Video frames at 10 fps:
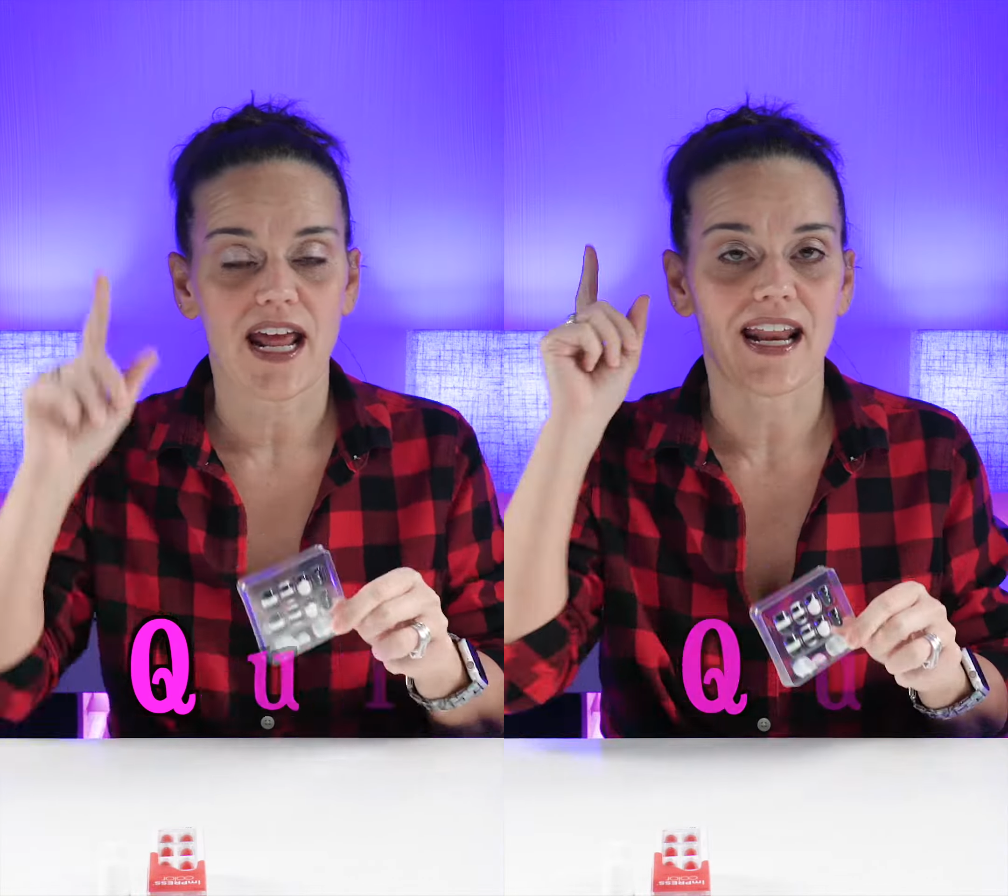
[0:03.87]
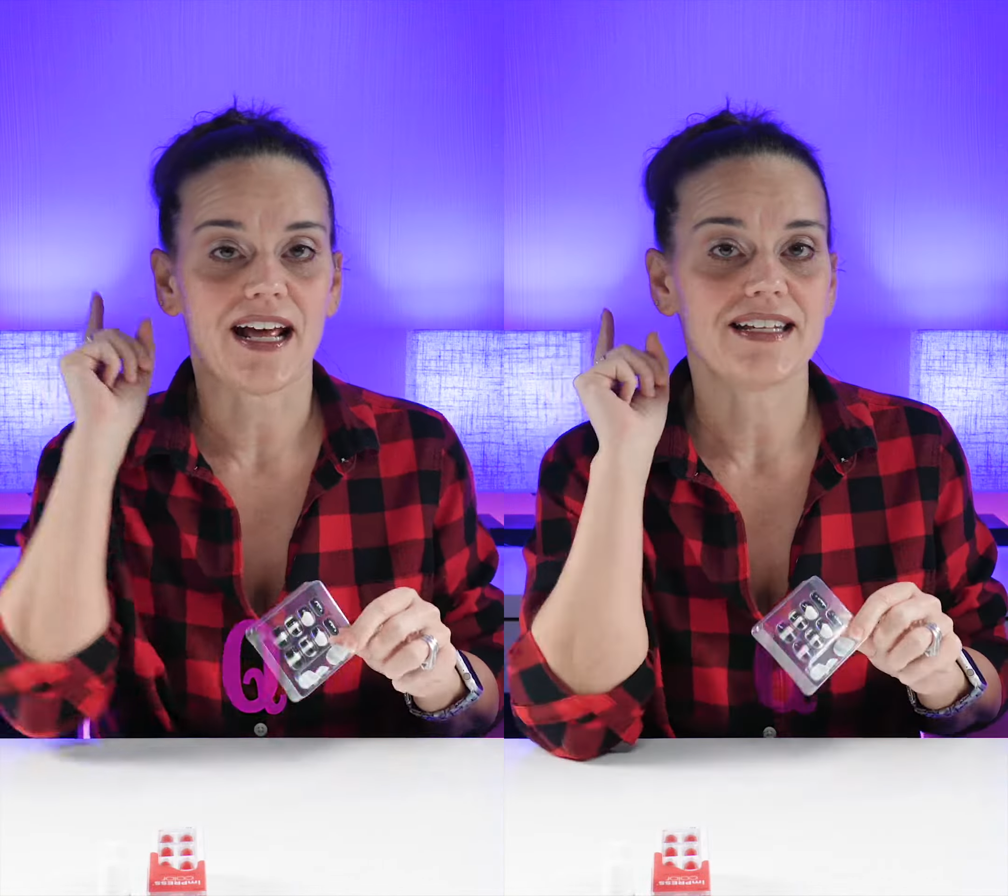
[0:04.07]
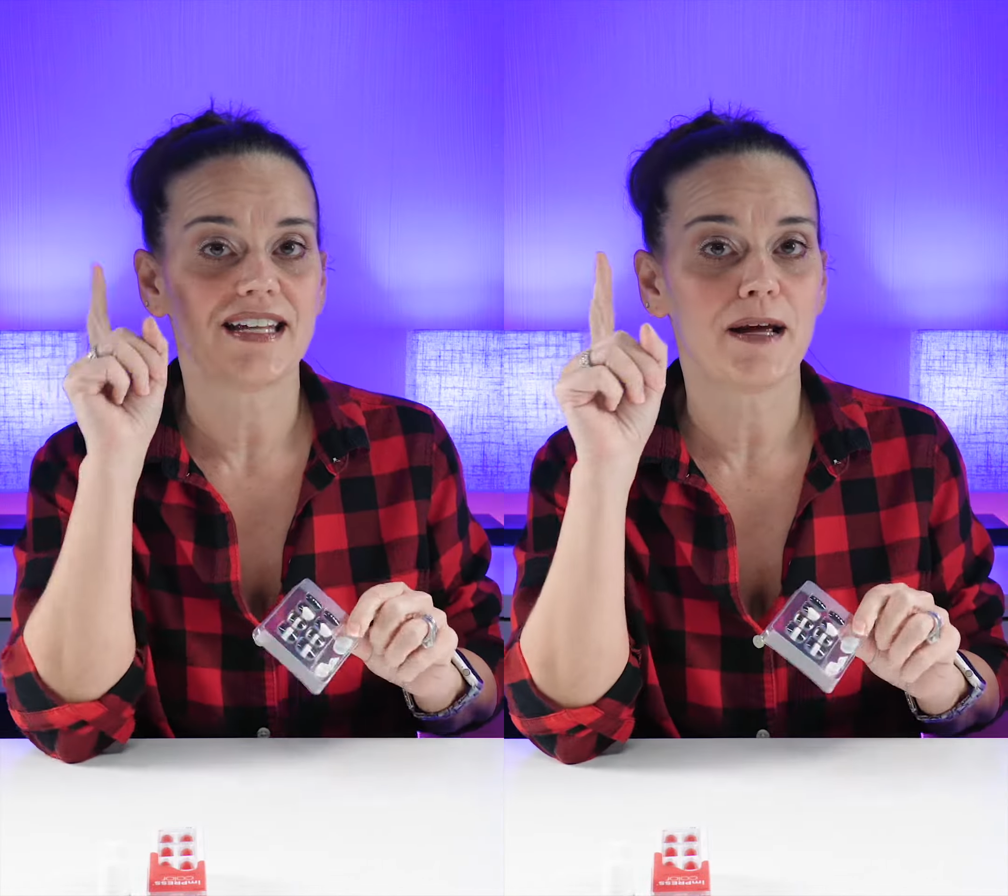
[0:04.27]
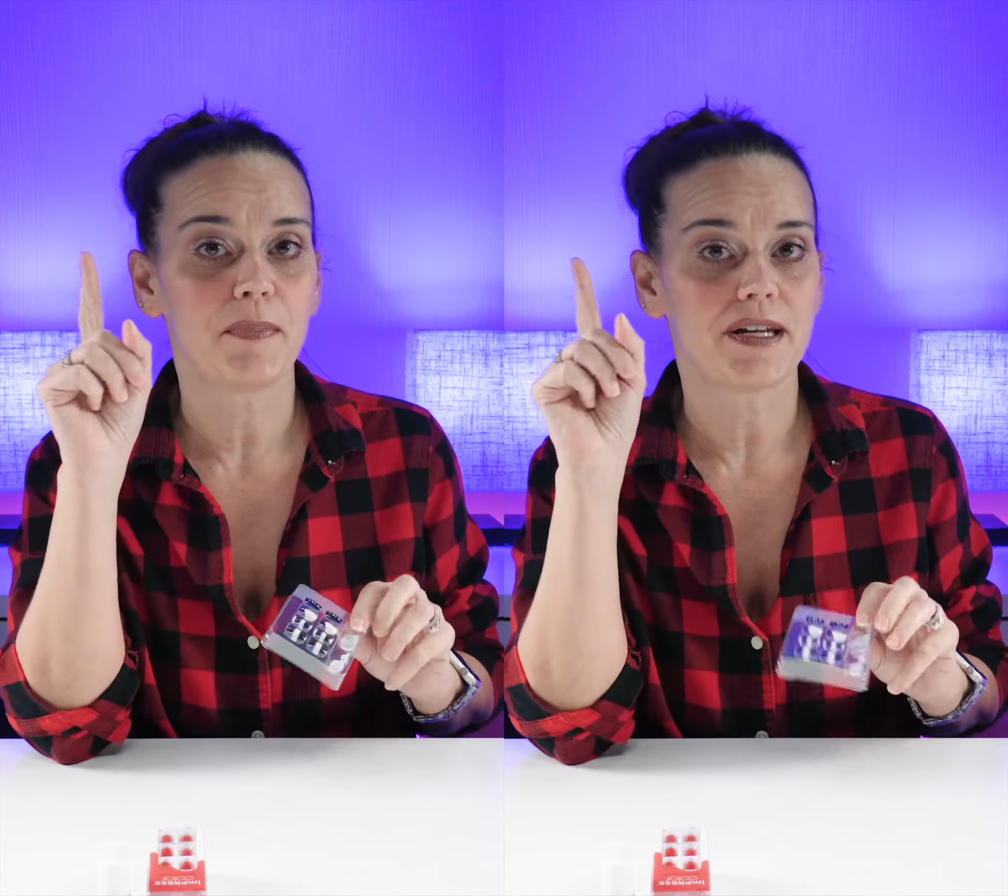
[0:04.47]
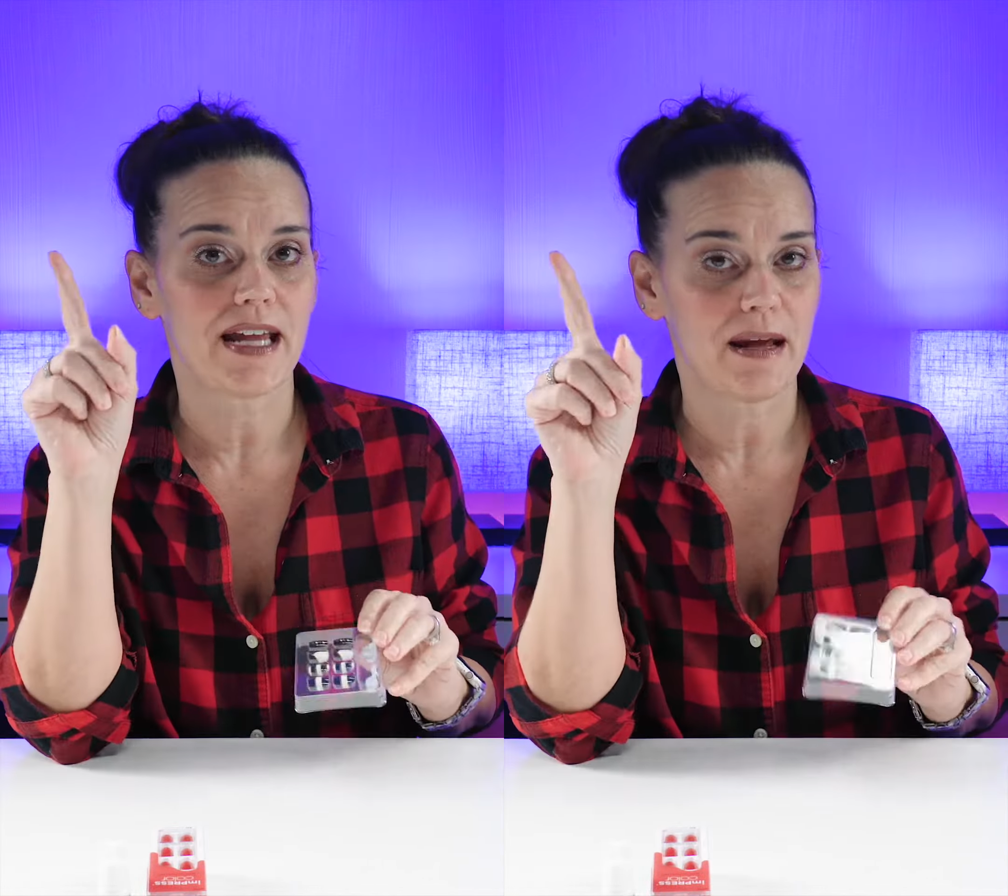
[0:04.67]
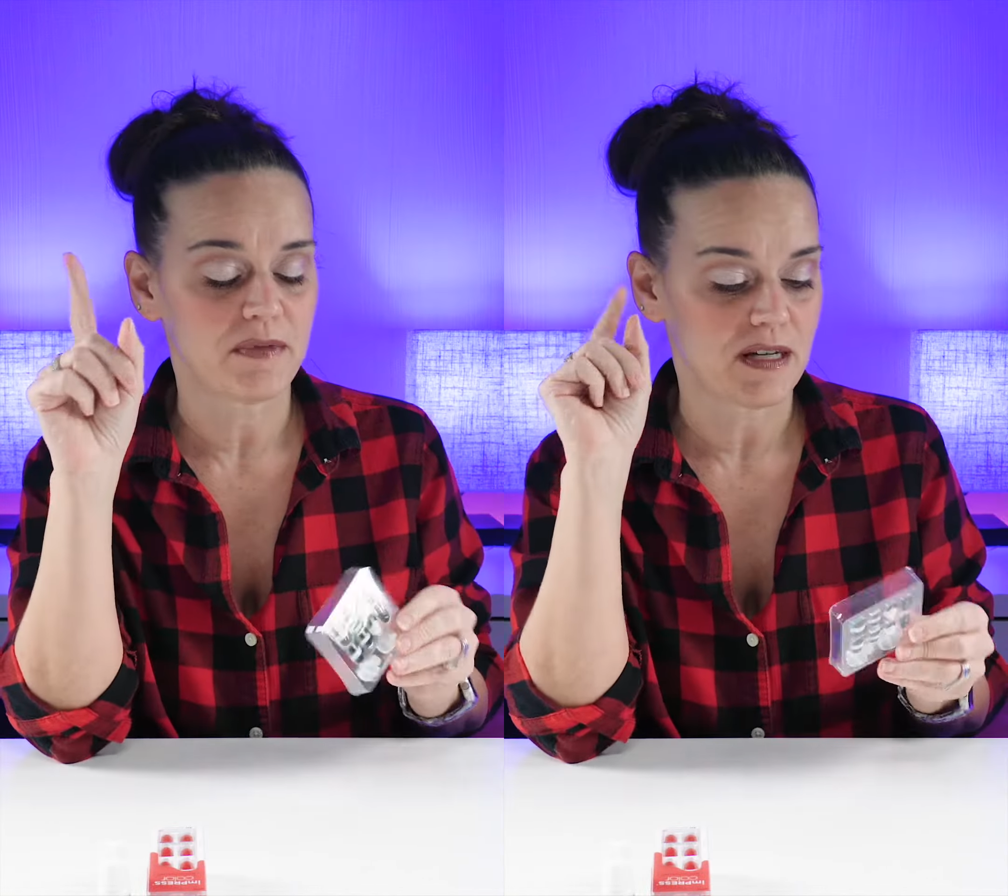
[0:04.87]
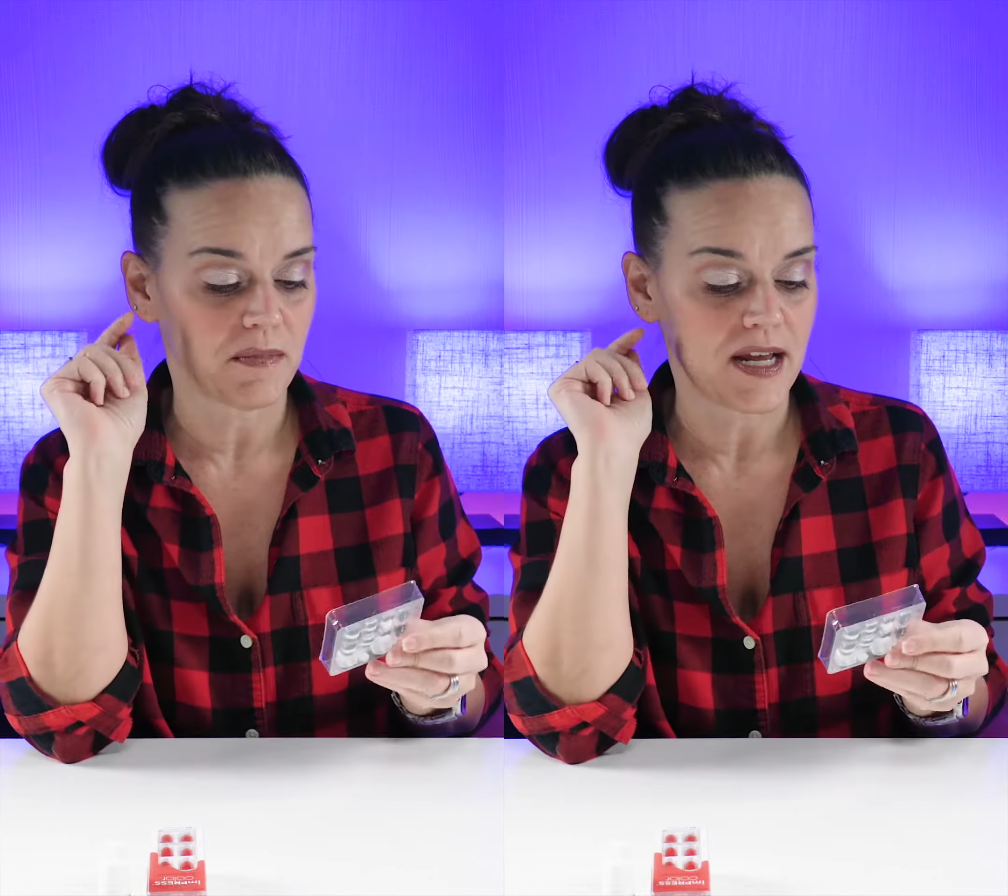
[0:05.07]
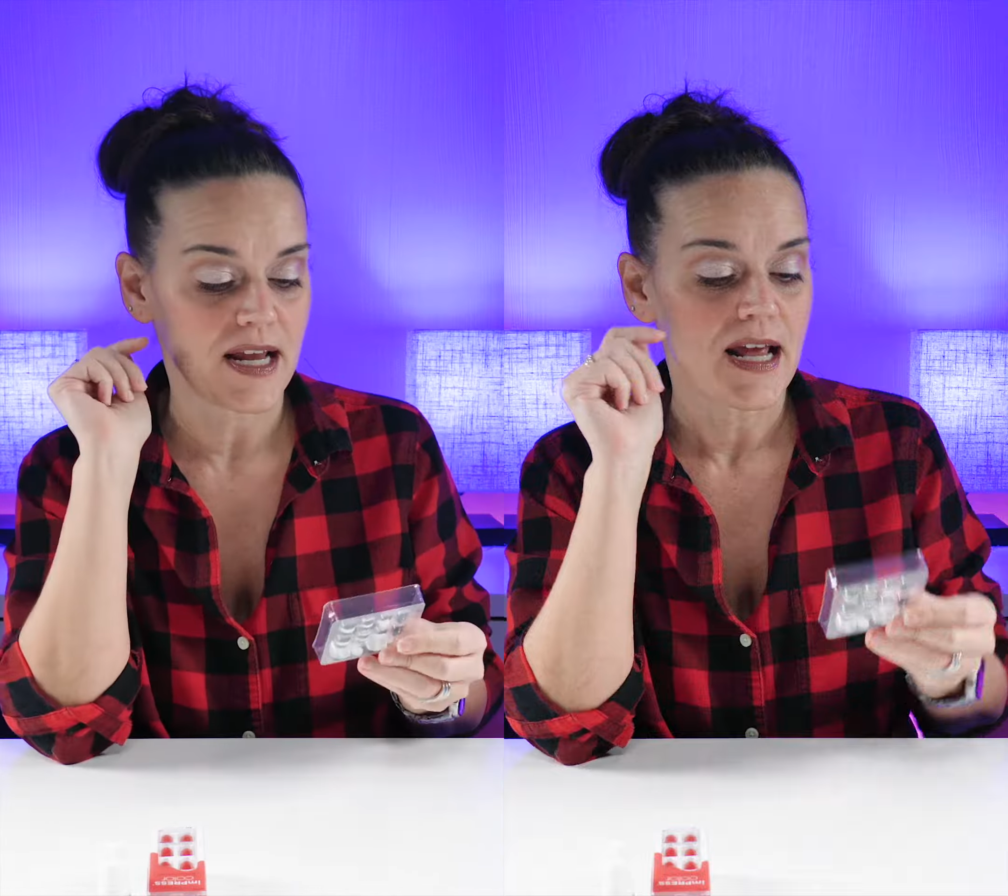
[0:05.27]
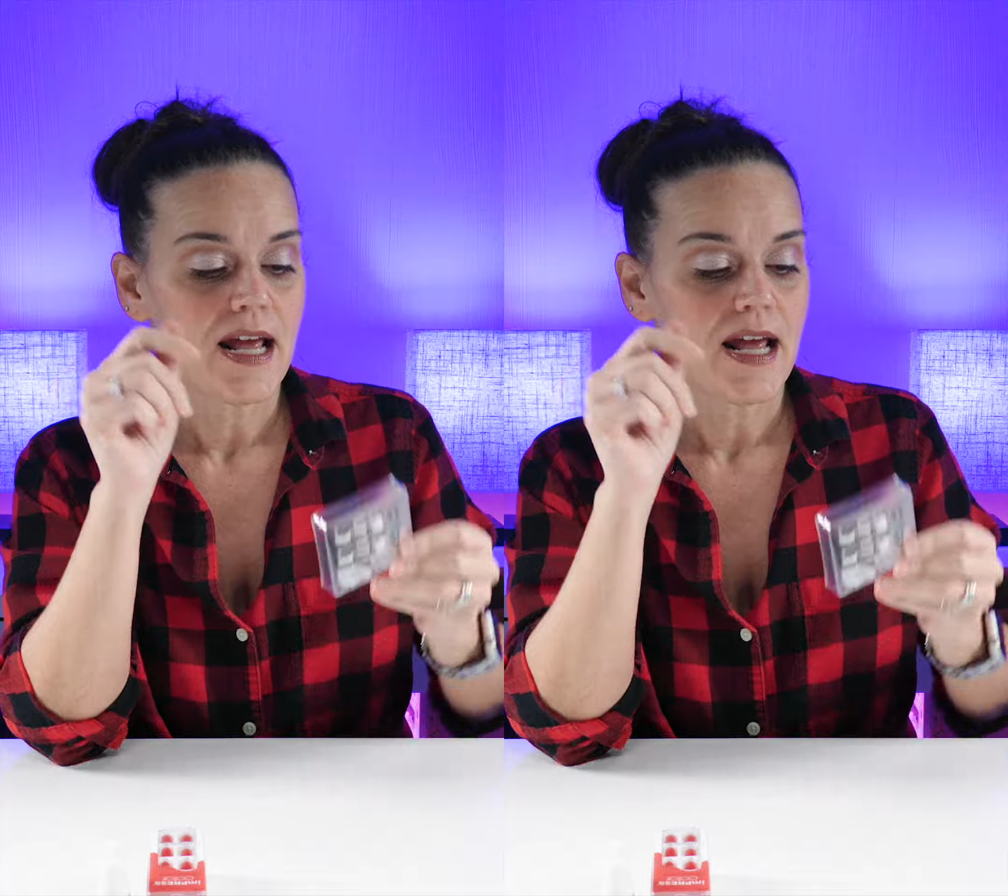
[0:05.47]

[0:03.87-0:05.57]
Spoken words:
and a tip came to me.